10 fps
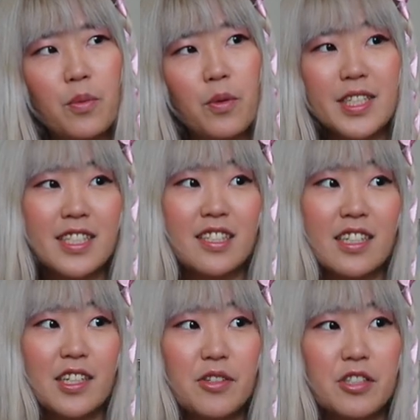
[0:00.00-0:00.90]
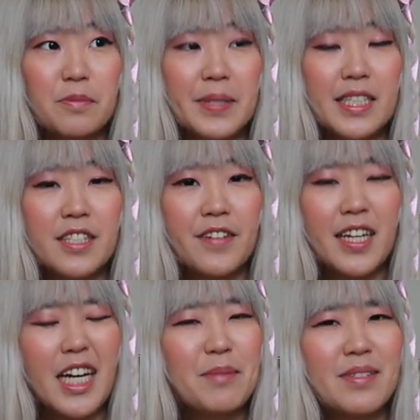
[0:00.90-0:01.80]
wasn't a huge B two S T
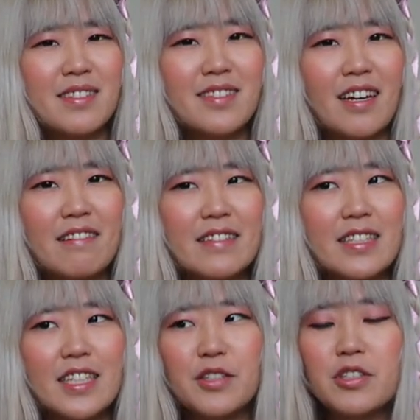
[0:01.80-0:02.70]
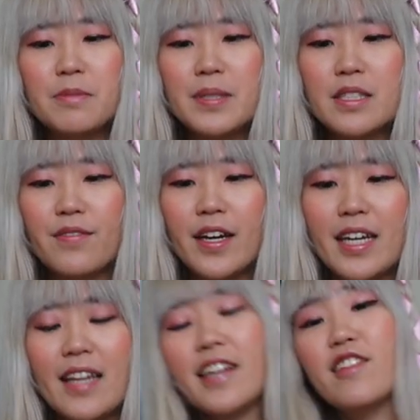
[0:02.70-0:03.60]
fan. I'm still not really a huge B two S T fan.
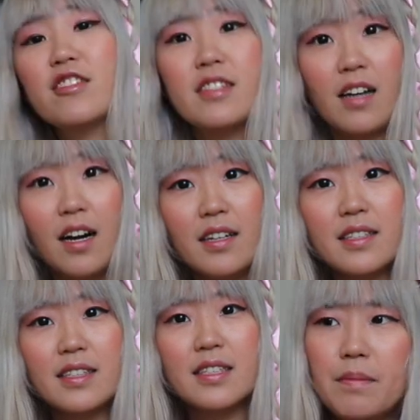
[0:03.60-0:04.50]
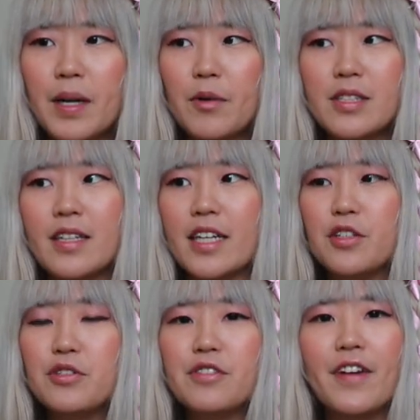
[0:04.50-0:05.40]
I like their songs, but I wasn't like a
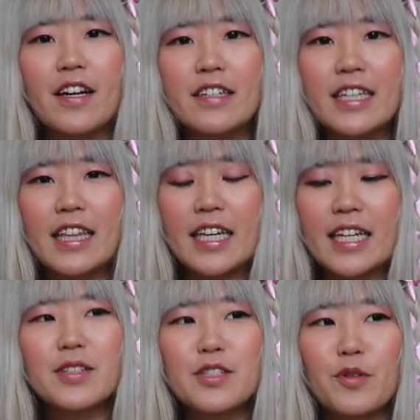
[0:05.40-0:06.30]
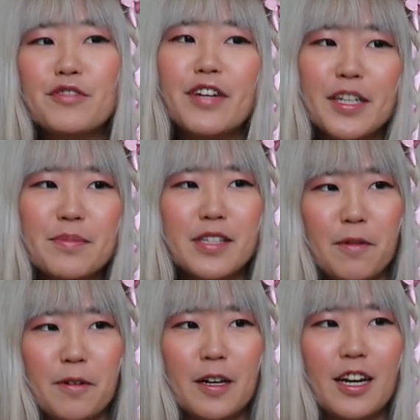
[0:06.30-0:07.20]
huge fan or anything. This one random
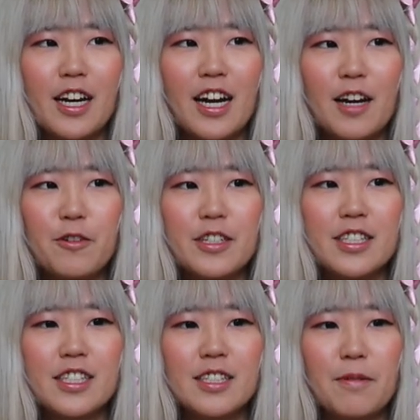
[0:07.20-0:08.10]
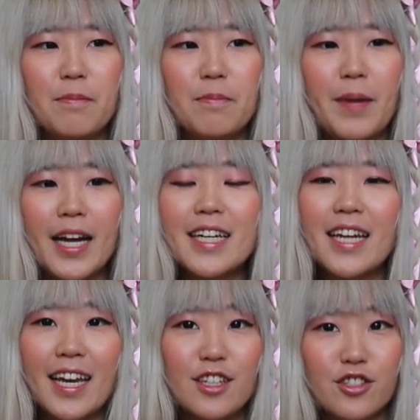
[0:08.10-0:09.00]
summer, I was back in
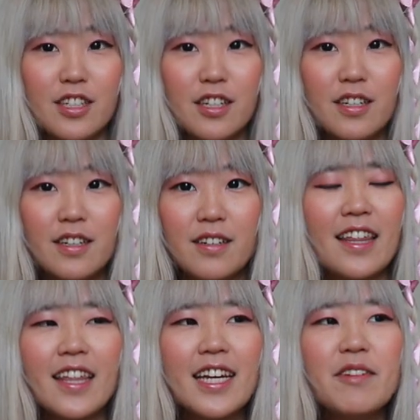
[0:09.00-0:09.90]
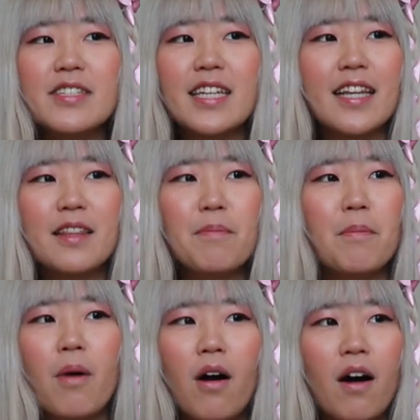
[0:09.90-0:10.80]
Asia. I think I was at the
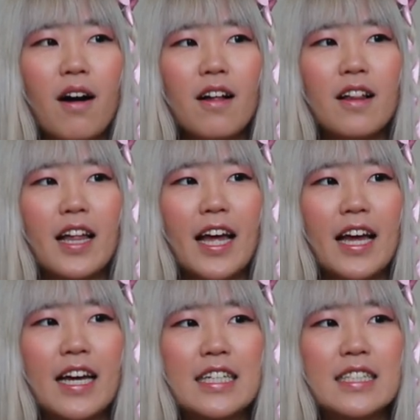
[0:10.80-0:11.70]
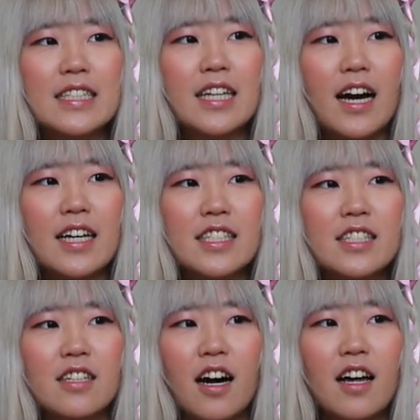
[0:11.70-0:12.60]
mall and I
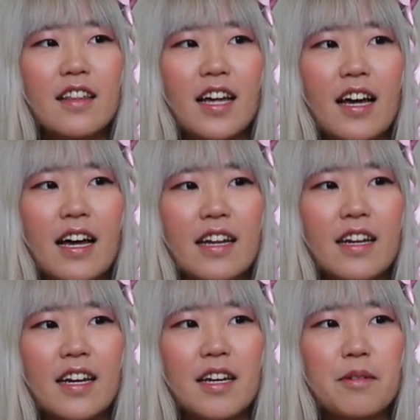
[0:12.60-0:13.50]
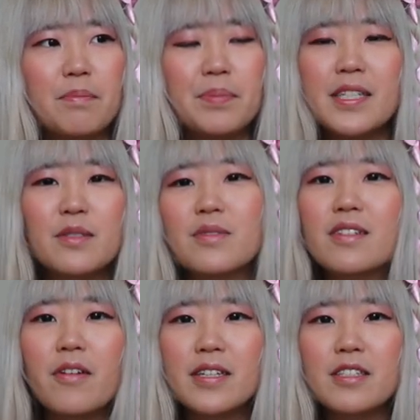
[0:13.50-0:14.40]
saw that B two S T was
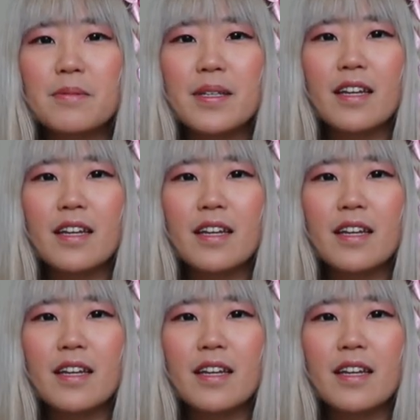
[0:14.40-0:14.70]
going to be